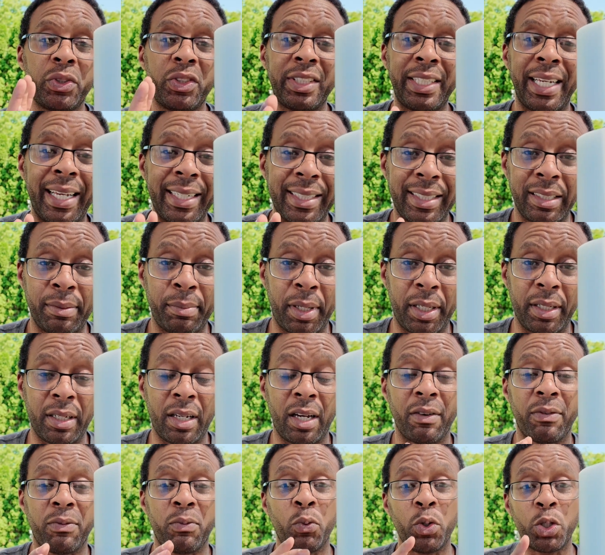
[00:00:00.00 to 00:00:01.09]
testament
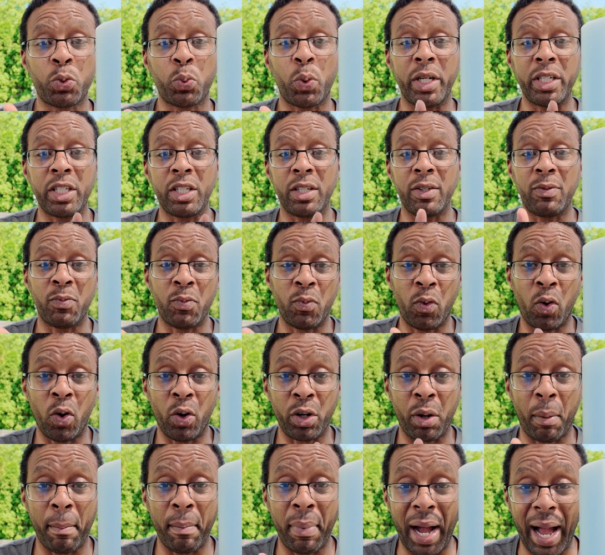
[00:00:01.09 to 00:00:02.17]
of which one you're
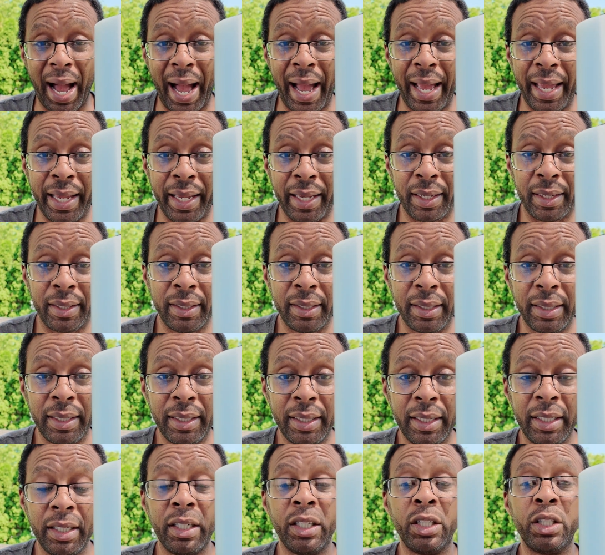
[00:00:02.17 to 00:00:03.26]
going to buy
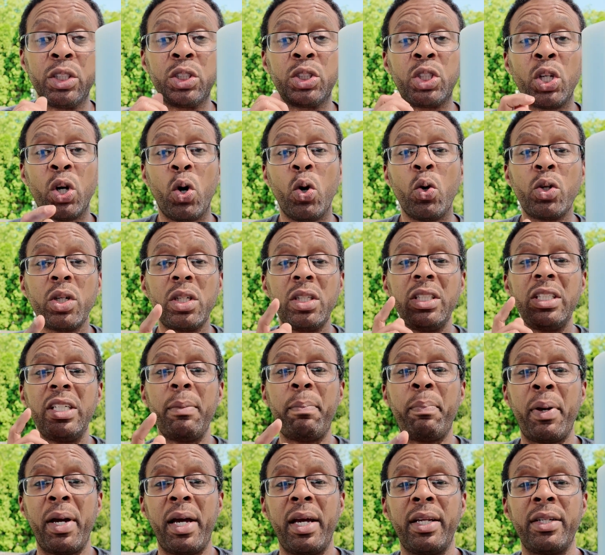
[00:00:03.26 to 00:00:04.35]
totally
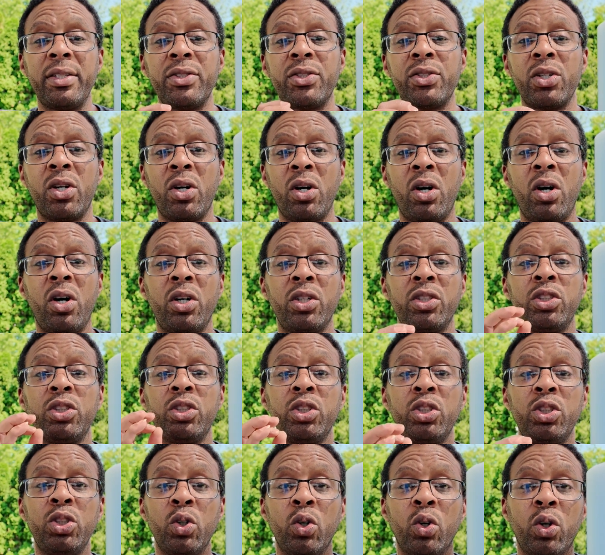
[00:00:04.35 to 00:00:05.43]
depends
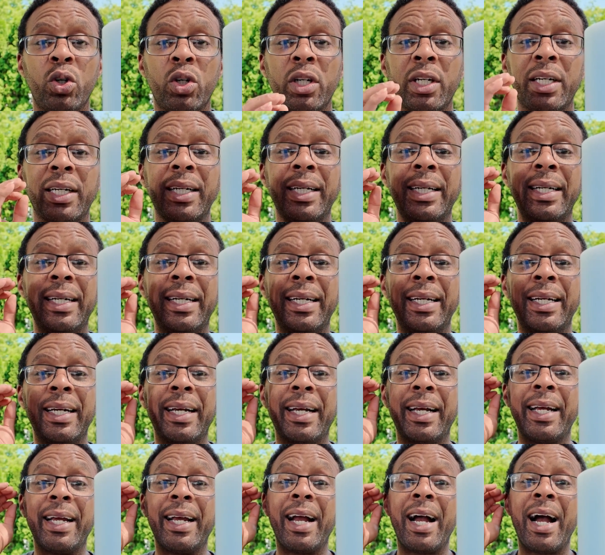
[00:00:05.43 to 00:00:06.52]
on your
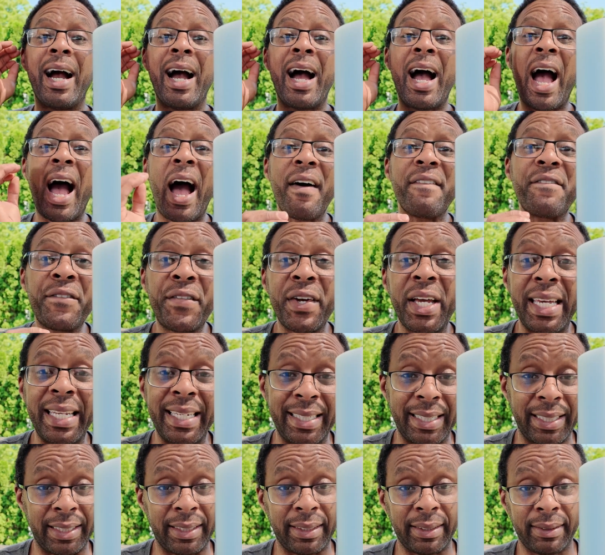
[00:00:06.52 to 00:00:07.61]

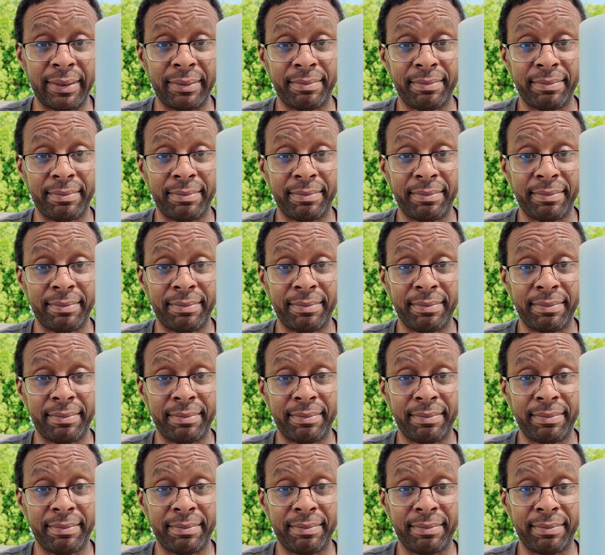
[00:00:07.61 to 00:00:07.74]
oven.